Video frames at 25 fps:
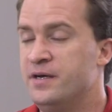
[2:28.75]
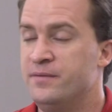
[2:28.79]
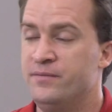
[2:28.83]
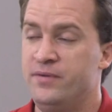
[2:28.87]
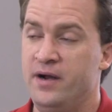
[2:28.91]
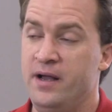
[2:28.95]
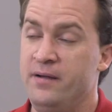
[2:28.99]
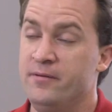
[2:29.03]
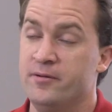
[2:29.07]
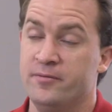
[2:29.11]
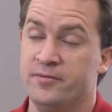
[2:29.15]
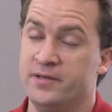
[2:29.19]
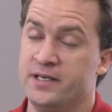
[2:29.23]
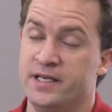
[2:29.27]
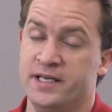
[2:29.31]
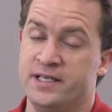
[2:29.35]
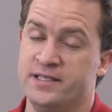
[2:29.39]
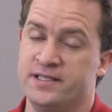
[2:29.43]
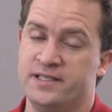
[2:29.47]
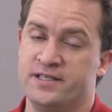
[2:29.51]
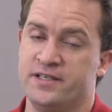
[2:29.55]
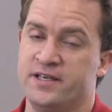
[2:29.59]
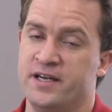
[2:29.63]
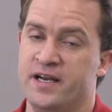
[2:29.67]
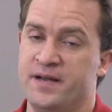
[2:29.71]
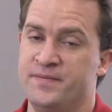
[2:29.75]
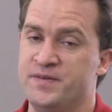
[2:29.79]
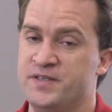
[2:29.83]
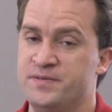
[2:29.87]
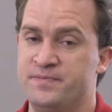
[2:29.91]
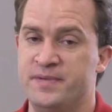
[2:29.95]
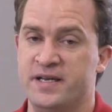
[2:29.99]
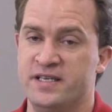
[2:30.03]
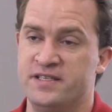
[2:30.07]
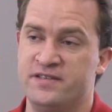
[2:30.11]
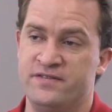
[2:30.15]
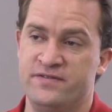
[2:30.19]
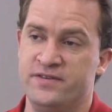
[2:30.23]
Probably Instagram is
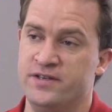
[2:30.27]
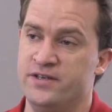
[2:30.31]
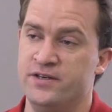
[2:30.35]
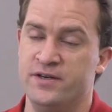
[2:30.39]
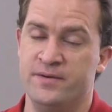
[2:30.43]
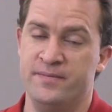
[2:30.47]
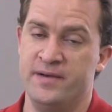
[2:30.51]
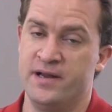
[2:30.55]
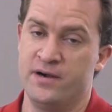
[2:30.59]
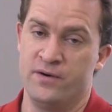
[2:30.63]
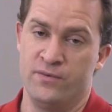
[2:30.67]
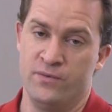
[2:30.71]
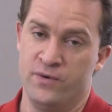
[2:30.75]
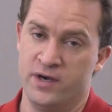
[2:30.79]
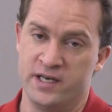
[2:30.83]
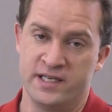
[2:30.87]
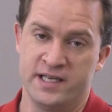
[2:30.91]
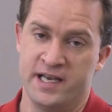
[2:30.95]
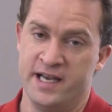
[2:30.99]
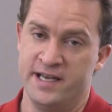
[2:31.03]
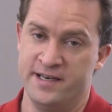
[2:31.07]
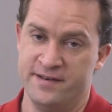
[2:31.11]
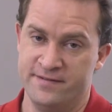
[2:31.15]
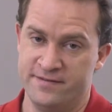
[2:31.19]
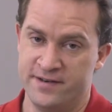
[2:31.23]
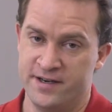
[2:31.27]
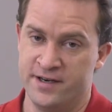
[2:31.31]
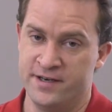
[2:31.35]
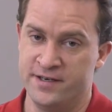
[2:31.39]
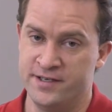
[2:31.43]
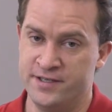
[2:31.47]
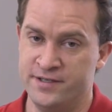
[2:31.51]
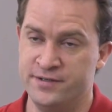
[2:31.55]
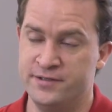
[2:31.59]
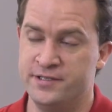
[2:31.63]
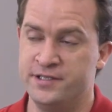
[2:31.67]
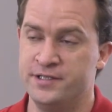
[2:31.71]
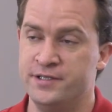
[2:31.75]
best for you no matter what kind of art
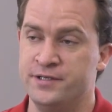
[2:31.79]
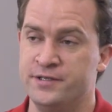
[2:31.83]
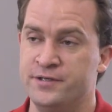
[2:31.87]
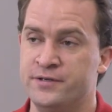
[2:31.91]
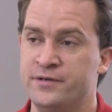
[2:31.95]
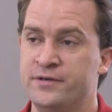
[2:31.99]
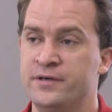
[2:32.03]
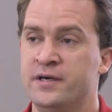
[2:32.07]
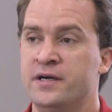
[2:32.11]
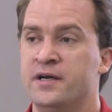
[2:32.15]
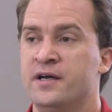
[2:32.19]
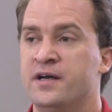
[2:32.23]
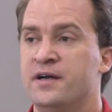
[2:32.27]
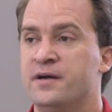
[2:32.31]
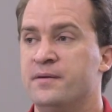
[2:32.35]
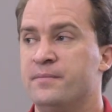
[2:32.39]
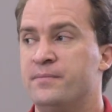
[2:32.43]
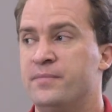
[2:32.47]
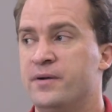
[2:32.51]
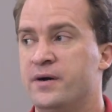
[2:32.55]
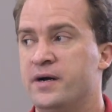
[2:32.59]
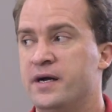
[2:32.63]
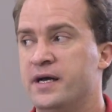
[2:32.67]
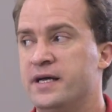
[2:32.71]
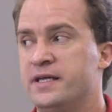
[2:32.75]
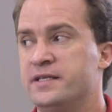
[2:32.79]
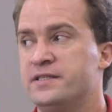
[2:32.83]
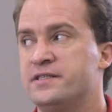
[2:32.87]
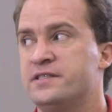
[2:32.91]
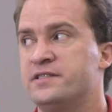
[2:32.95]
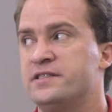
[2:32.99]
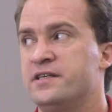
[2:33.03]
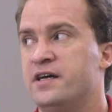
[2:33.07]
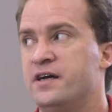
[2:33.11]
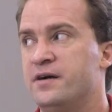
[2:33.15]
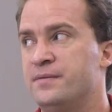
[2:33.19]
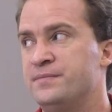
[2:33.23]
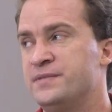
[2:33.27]
you do, but
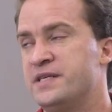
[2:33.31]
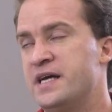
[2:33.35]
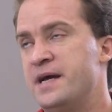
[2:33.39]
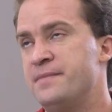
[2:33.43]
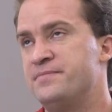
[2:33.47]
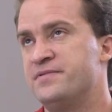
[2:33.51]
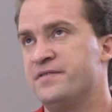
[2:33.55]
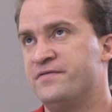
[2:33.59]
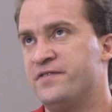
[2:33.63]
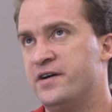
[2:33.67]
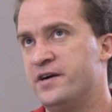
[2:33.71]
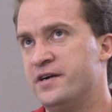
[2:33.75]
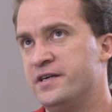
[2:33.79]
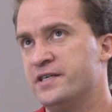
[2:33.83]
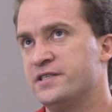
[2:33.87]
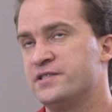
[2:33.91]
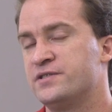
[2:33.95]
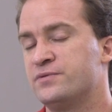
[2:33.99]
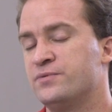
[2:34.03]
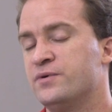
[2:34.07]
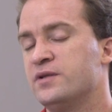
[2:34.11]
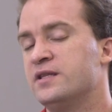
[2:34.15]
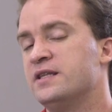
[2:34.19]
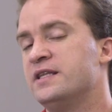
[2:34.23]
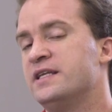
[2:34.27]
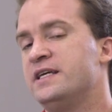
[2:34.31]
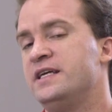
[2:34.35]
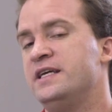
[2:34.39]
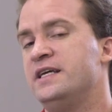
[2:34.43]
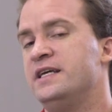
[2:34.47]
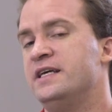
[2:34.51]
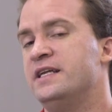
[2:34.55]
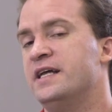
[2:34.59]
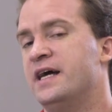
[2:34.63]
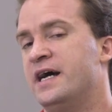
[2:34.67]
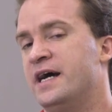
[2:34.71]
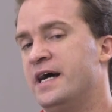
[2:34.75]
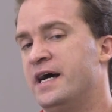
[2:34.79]
some type of artists will
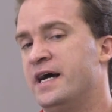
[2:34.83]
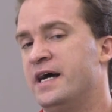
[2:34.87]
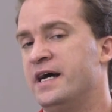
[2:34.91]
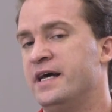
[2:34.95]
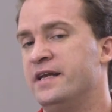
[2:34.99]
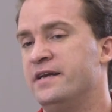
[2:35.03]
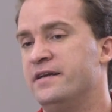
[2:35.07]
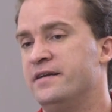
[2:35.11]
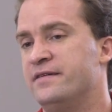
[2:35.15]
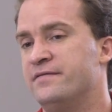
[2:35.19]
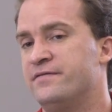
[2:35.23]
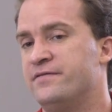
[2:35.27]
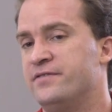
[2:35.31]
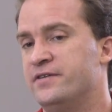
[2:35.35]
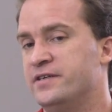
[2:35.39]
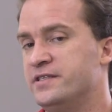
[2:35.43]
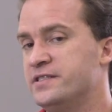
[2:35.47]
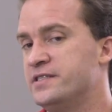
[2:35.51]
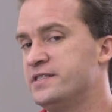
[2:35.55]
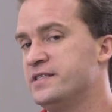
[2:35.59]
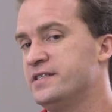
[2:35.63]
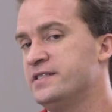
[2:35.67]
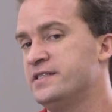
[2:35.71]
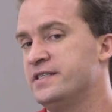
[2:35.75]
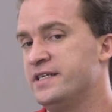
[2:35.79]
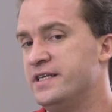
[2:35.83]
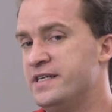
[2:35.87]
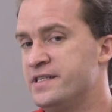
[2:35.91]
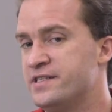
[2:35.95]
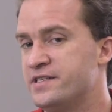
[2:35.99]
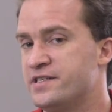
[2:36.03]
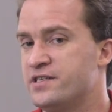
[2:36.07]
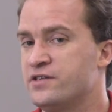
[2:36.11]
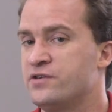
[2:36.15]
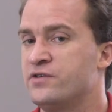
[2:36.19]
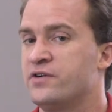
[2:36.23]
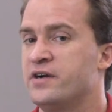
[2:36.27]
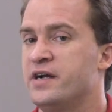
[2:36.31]
lean on, for instance,
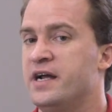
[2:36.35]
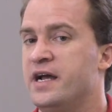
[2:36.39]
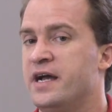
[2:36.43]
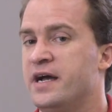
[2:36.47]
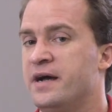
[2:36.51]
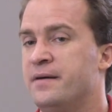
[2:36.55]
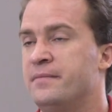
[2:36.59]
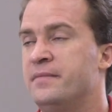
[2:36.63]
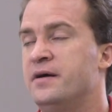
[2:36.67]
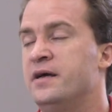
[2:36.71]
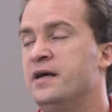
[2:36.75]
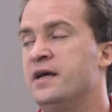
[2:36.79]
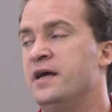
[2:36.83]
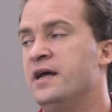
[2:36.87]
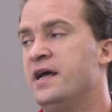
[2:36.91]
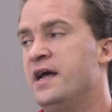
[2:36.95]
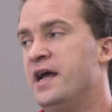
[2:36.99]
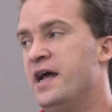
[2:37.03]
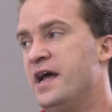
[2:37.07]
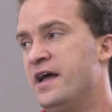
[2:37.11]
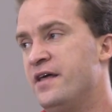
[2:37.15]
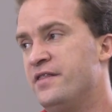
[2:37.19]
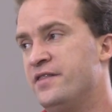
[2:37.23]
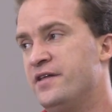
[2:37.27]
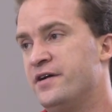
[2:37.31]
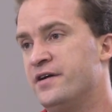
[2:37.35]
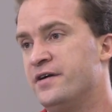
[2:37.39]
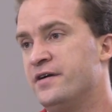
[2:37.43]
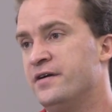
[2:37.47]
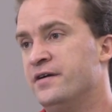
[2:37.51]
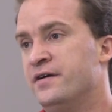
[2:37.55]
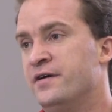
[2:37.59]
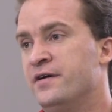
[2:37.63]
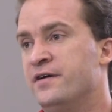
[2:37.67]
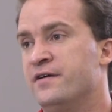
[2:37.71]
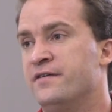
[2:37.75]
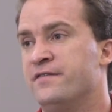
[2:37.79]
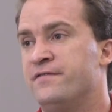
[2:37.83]
Instagram and
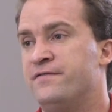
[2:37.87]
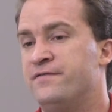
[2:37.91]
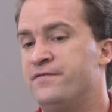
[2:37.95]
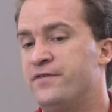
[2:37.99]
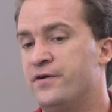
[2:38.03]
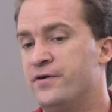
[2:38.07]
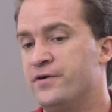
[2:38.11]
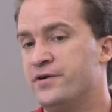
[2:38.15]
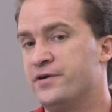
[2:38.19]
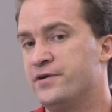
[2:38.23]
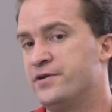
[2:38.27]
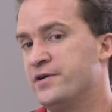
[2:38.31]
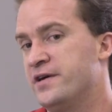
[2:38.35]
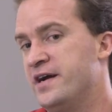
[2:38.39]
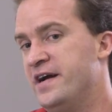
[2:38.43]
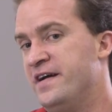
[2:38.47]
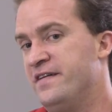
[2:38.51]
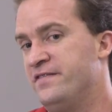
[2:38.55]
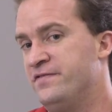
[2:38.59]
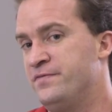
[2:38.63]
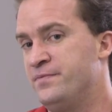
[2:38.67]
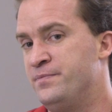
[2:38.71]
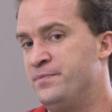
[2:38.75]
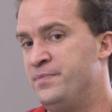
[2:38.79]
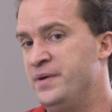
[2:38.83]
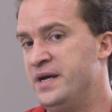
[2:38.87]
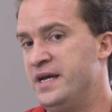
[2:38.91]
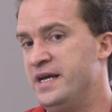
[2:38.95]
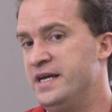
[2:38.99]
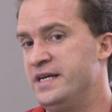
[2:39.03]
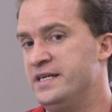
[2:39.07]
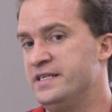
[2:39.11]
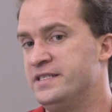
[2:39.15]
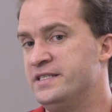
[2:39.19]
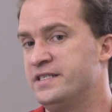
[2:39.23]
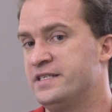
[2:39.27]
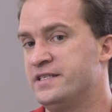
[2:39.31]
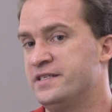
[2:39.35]
their
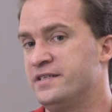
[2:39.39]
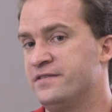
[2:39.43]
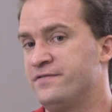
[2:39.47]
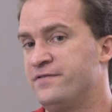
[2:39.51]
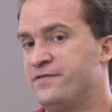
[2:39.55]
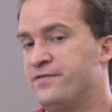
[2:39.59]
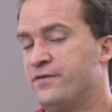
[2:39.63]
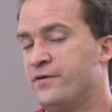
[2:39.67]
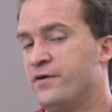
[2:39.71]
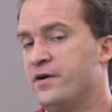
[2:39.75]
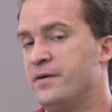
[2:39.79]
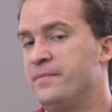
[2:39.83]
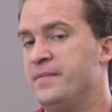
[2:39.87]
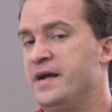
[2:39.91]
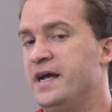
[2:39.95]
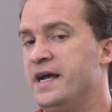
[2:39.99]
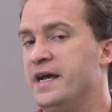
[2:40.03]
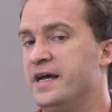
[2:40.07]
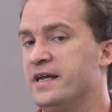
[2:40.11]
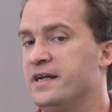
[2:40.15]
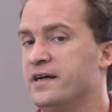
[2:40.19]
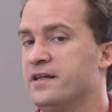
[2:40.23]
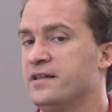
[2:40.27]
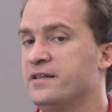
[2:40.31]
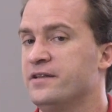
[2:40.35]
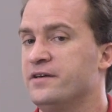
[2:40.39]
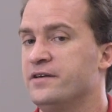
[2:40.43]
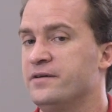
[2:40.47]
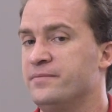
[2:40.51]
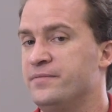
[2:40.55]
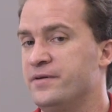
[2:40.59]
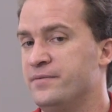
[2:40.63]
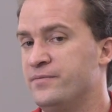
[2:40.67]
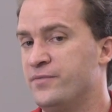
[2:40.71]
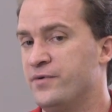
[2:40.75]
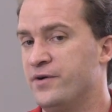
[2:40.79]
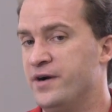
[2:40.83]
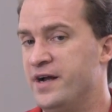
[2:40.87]
photograph-based format a little
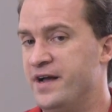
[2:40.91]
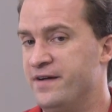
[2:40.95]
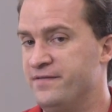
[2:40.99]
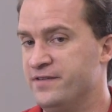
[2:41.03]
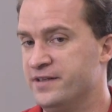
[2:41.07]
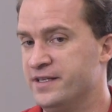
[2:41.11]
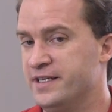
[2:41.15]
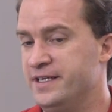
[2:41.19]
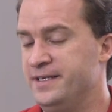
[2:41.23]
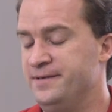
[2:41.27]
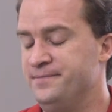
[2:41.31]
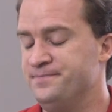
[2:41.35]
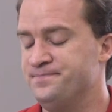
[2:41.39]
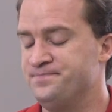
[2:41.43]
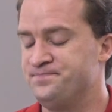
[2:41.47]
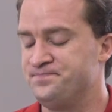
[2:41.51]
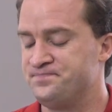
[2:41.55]
bit more heavily.